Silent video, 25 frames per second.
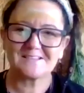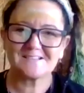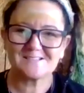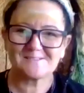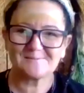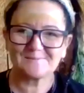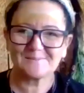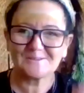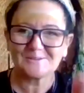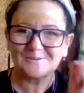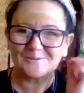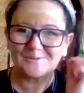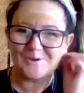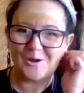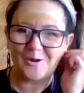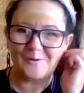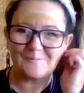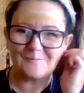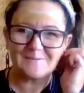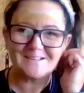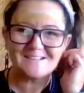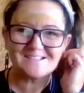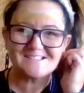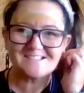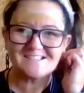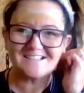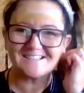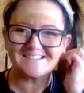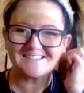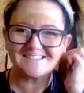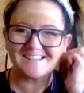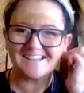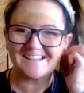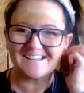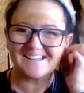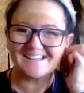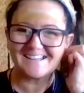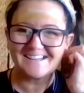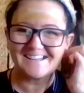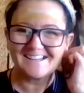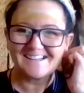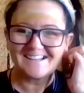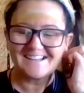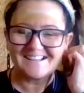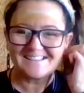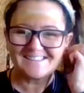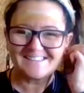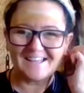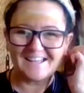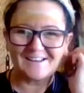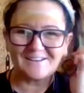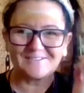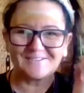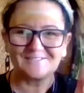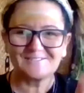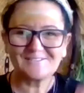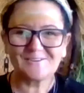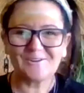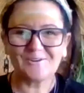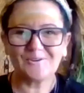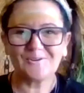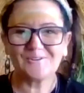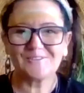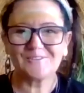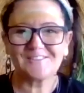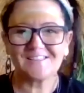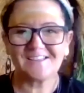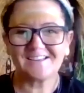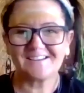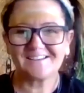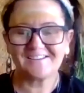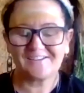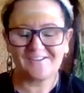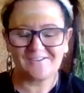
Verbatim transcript: some little comments that they they know that